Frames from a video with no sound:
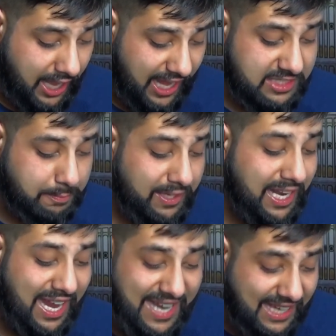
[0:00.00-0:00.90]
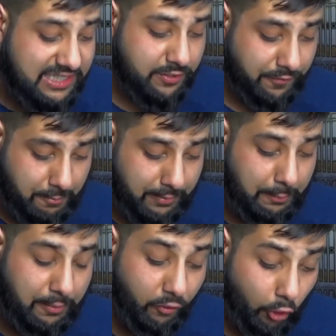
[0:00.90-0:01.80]
has been annexed from me
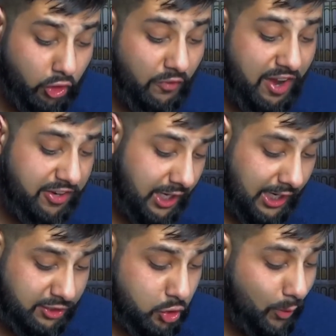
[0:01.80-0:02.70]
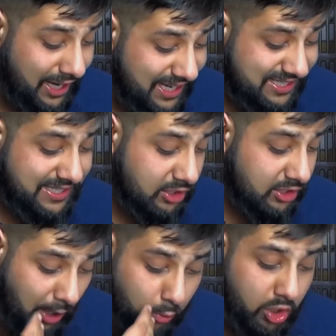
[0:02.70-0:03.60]
before your very eyes. You are listening to
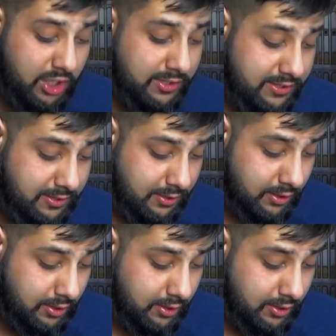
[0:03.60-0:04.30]
my words.